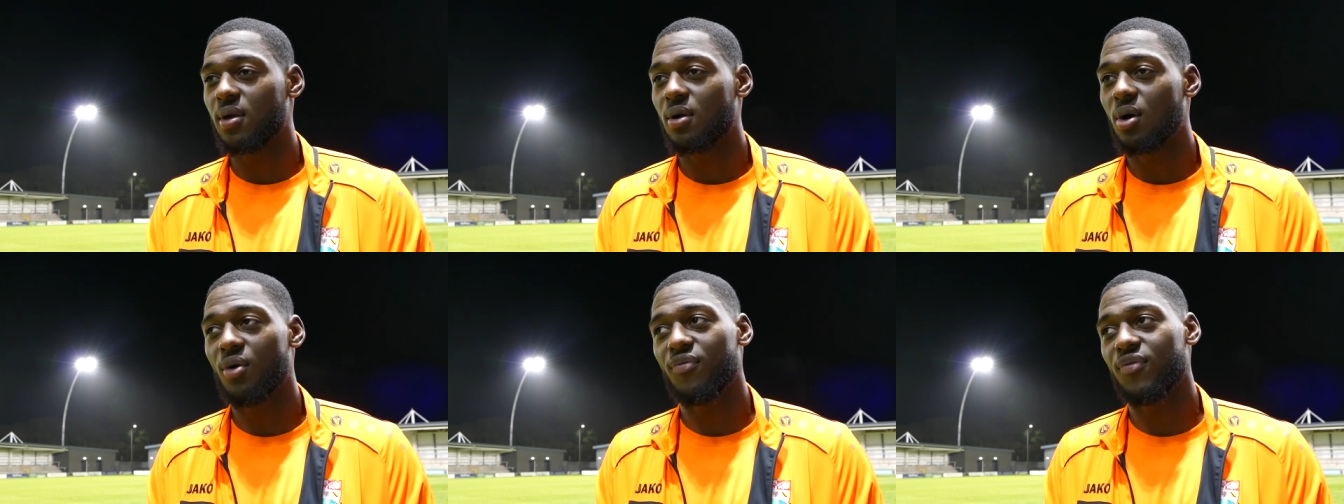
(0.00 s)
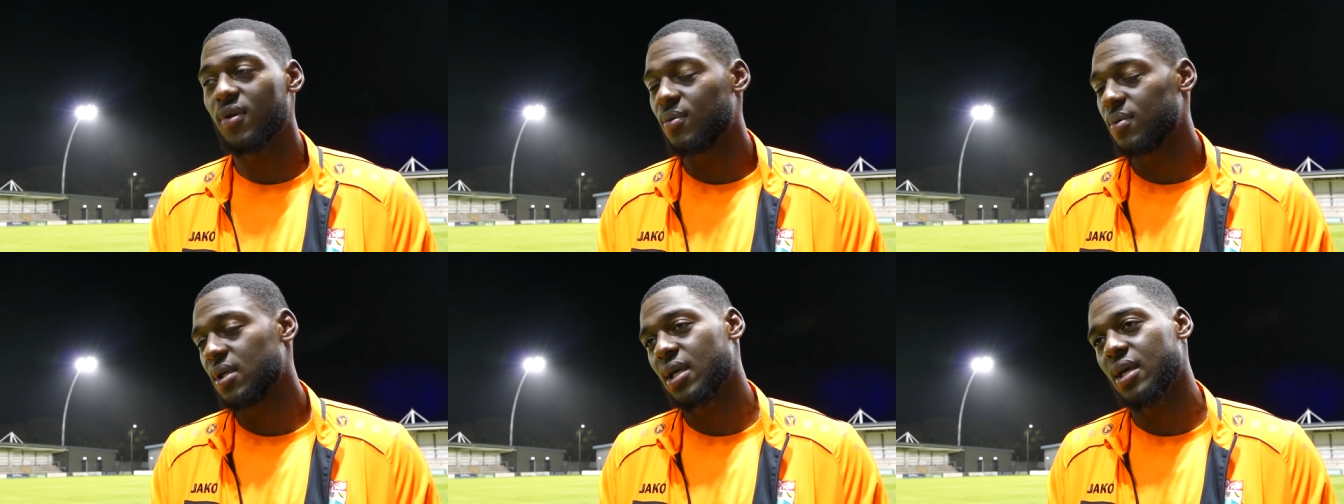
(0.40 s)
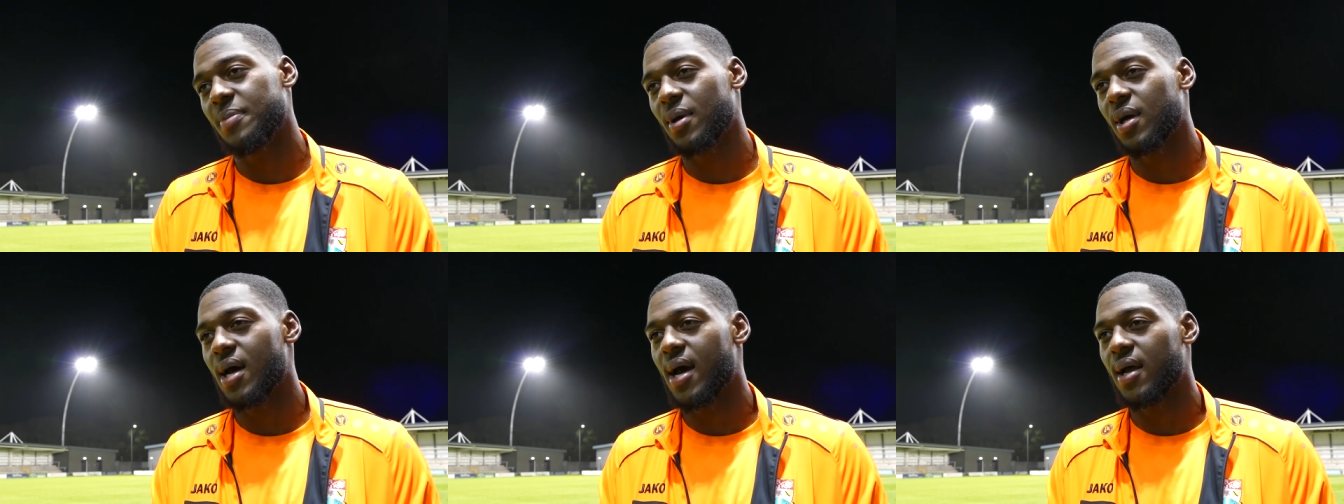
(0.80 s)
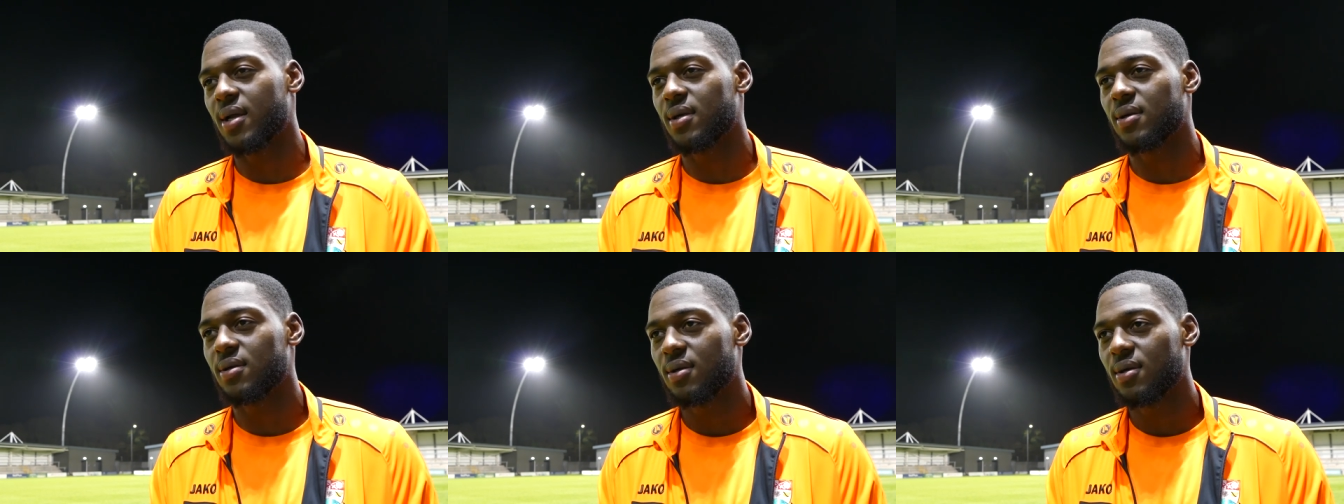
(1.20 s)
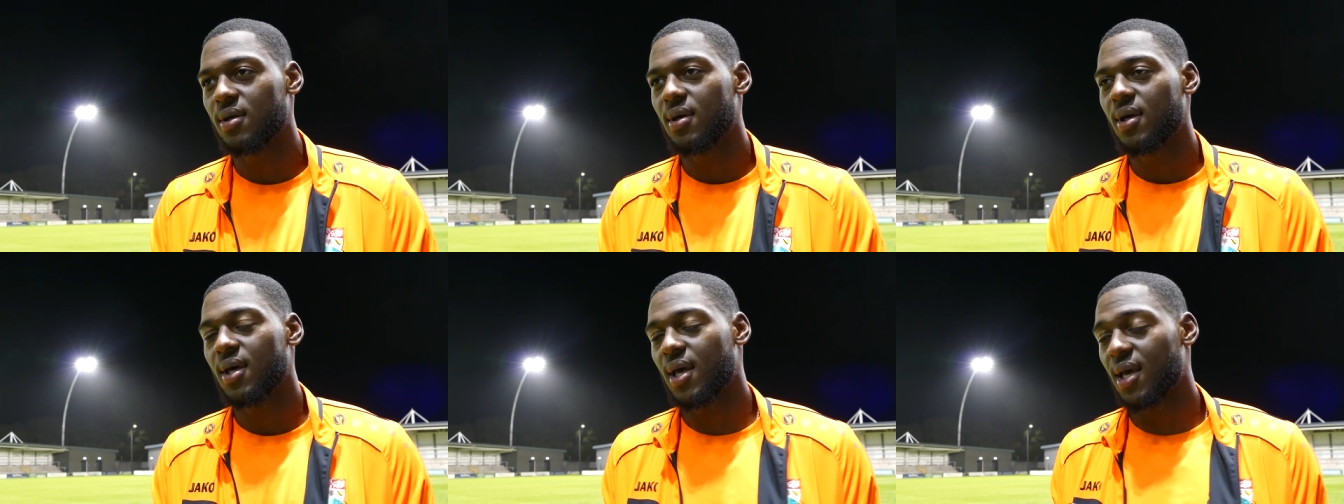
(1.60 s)
Hopefully, we keep it going and
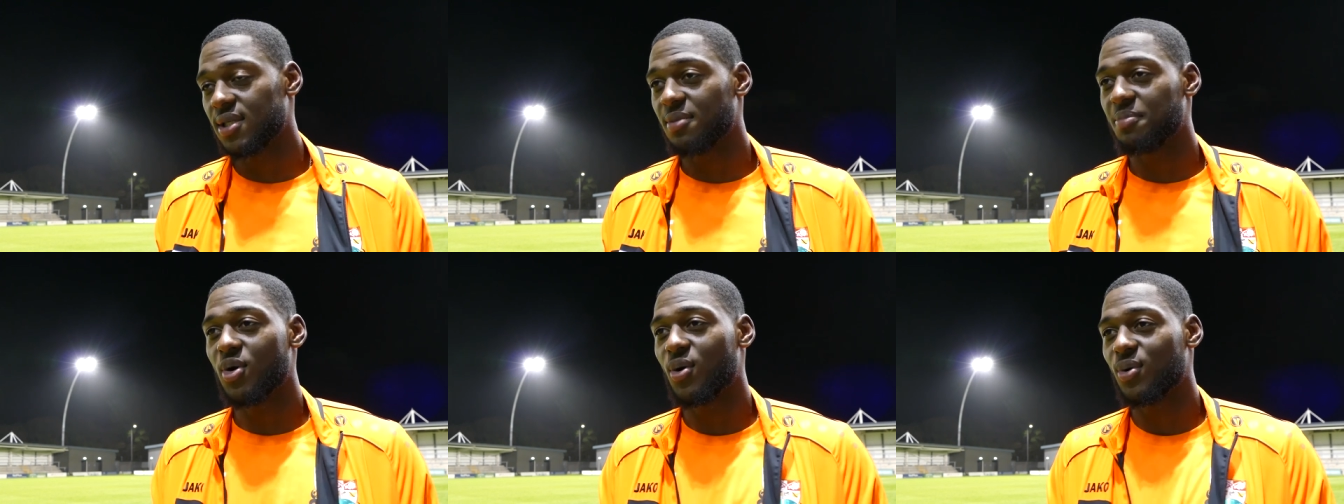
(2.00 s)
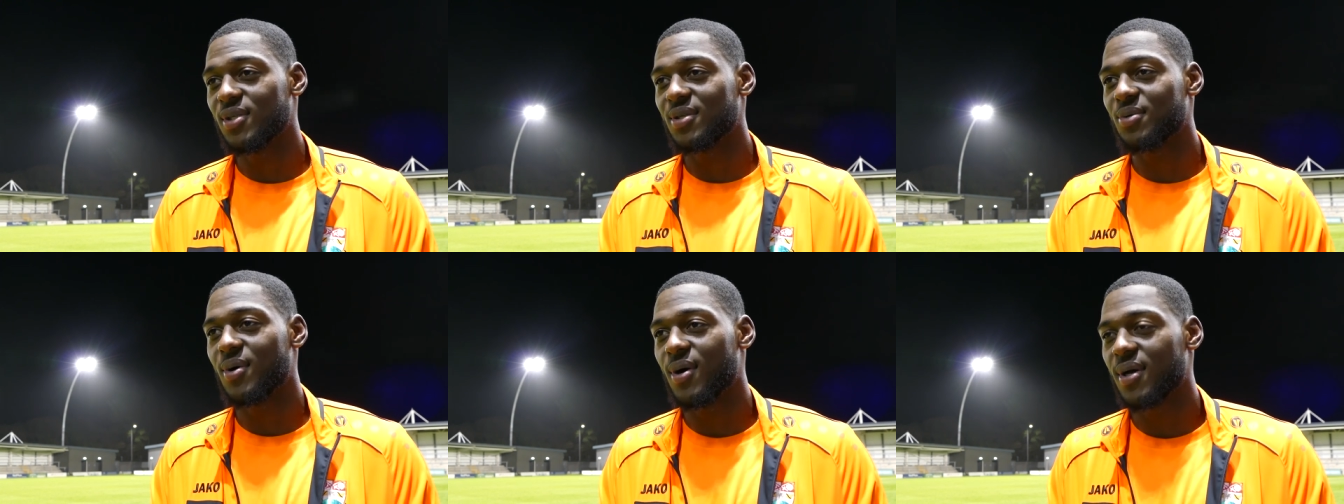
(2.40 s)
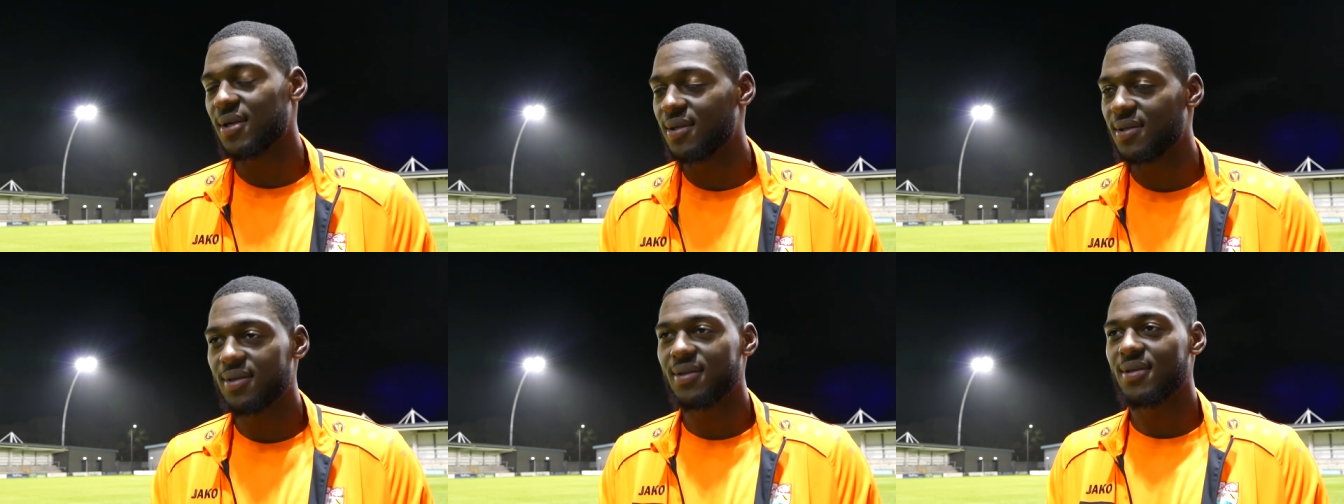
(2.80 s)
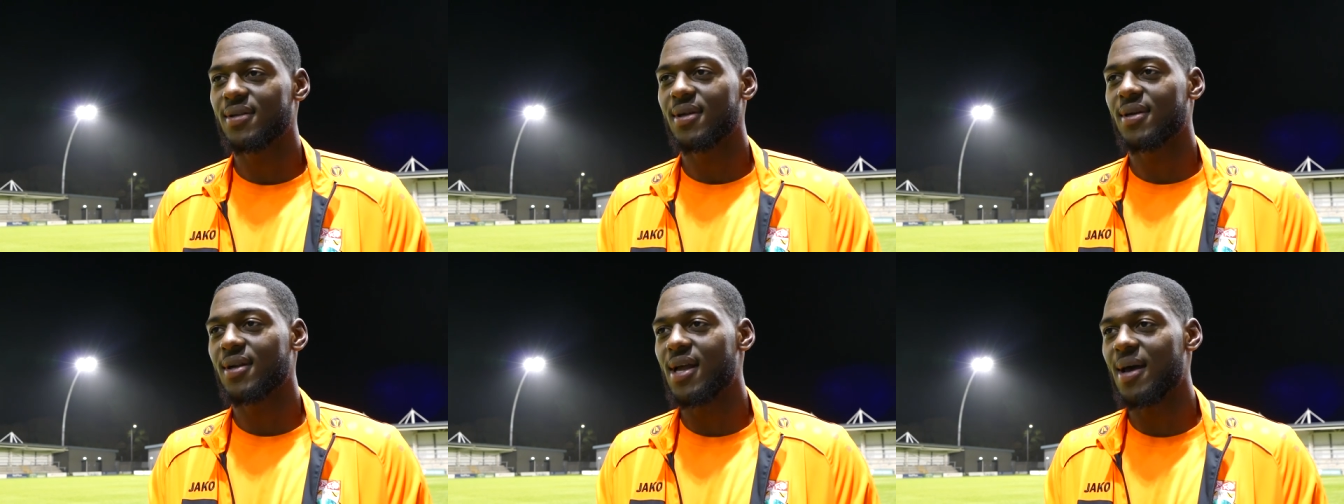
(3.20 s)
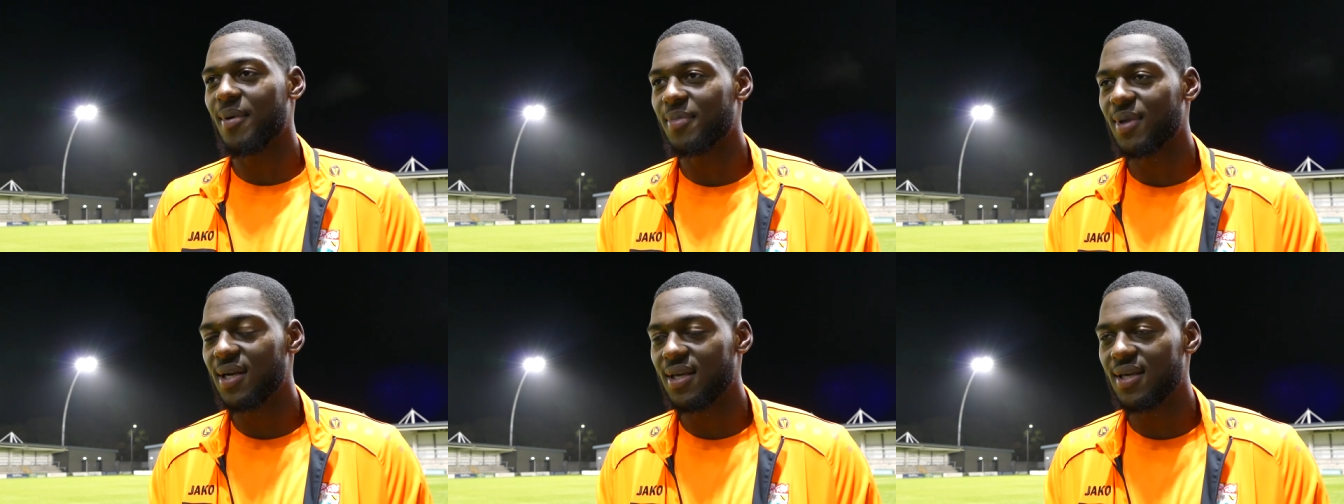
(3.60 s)
get some goals as well and climb
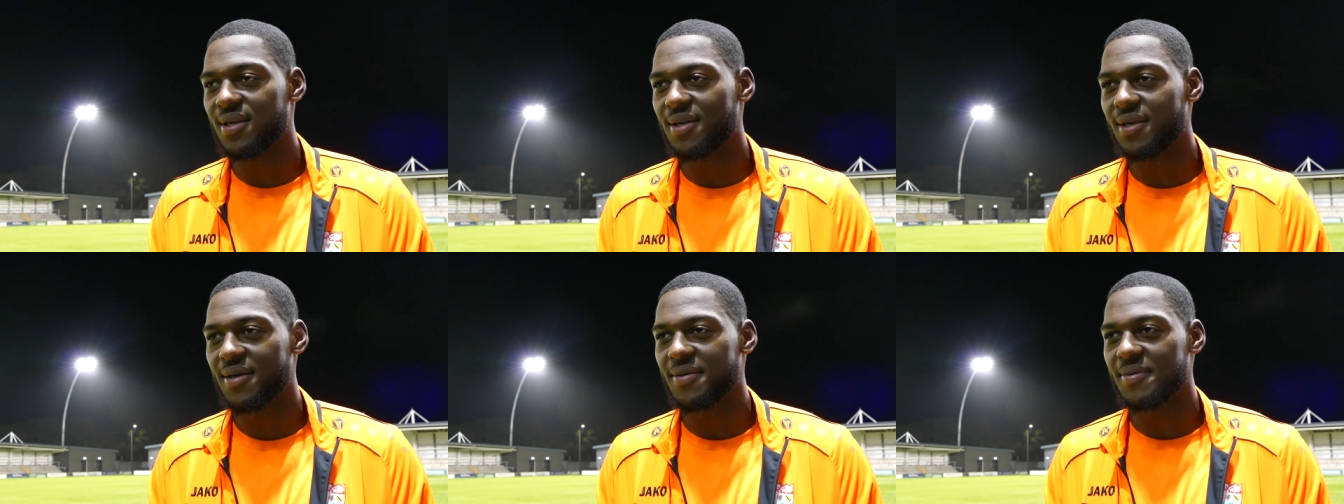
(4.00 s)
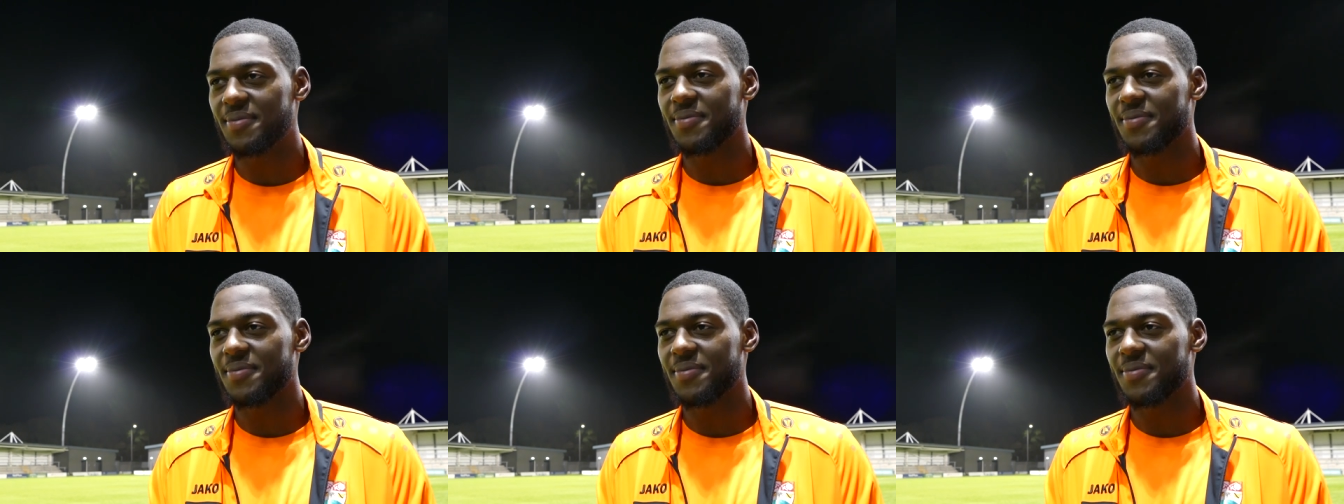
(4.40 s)
up the league. Yeah.